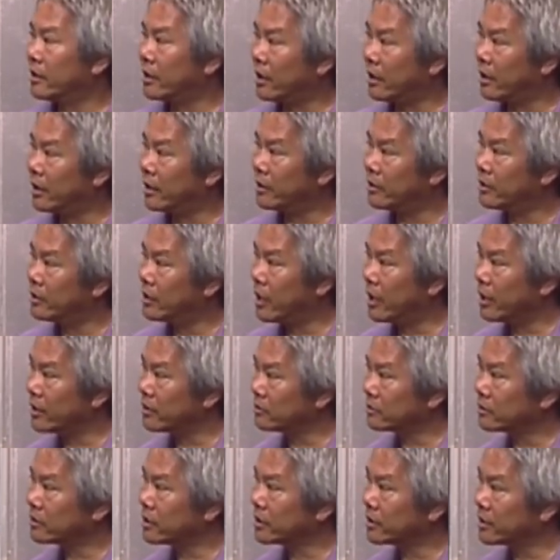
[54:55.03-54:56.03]
Uh, yeah, I, I yeah.
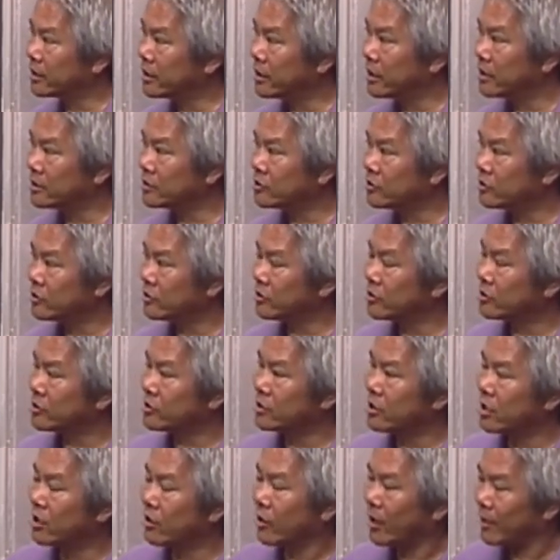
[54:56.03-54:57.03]
don't think the answer is
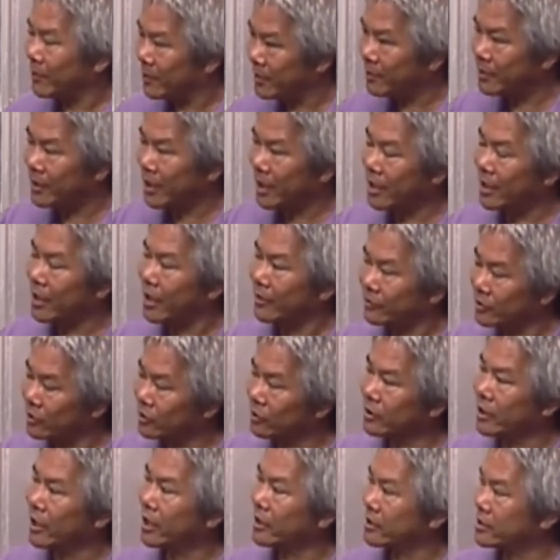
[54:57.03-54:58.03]
no. I mean, but I'd have to
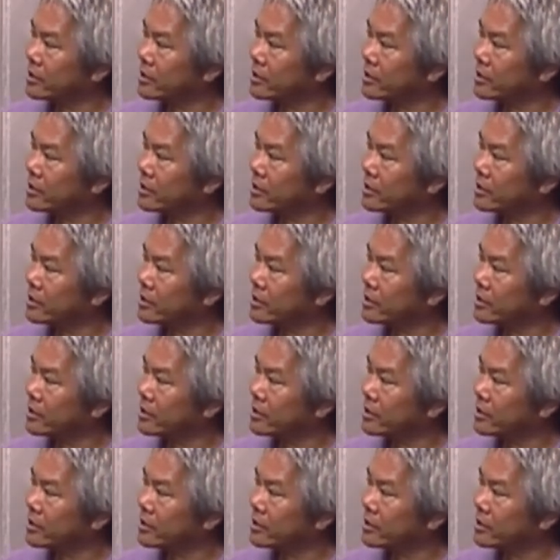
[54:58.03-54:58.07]
look at okay.